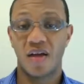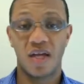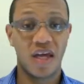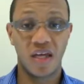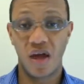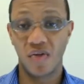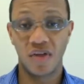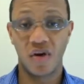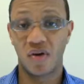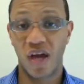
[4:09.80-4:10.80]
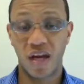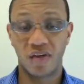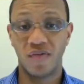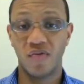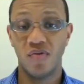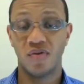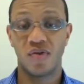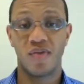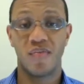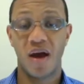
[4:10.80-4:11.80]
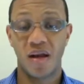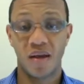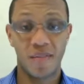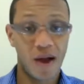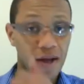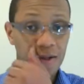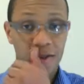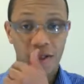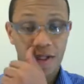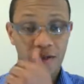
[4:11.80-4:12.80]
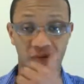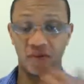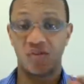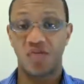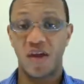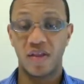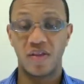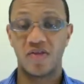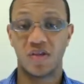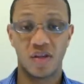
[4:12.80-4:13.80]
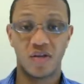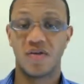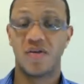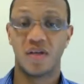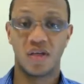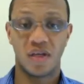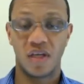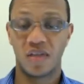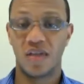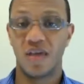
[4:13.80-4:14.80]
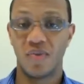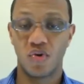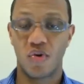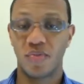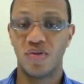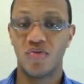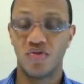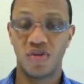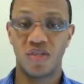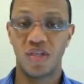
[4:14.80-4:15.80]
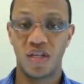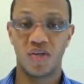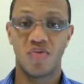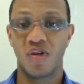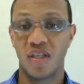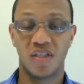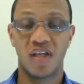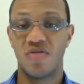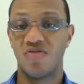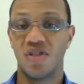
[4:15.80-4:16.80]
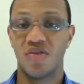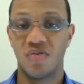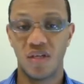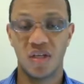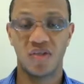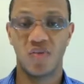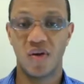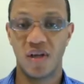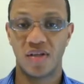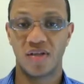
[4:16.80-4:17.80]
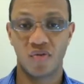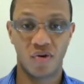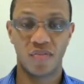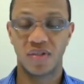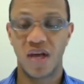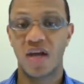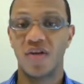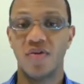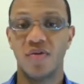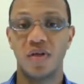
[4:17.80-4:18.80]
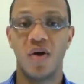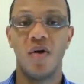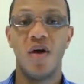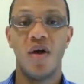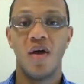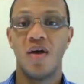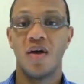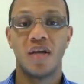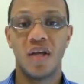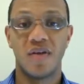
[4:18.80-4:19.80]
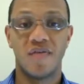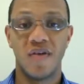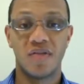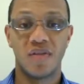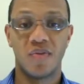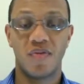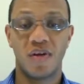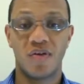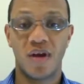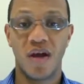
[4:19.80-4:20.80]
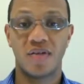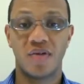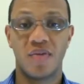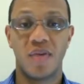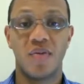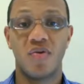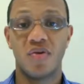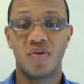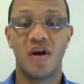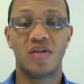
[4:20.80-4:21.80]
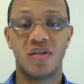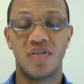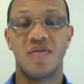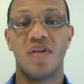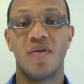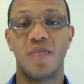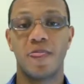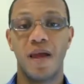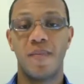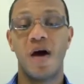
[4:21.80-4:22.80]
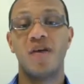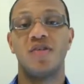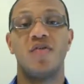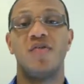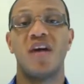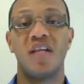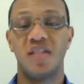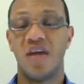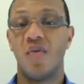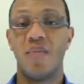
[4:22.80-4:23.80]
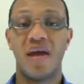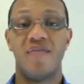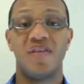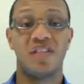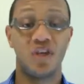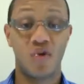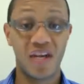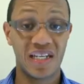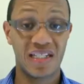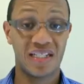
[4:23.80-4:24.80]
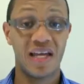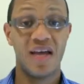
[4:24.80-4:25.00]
eat healthy organic food, so your body and mind is good for strength, and you can absorb nutrients needed and release the energy you need as well, that's stored up inside of you. So again, very simple video, guys. So let me know your thoughts on this video. Also, if you guys need help with manifesting greatness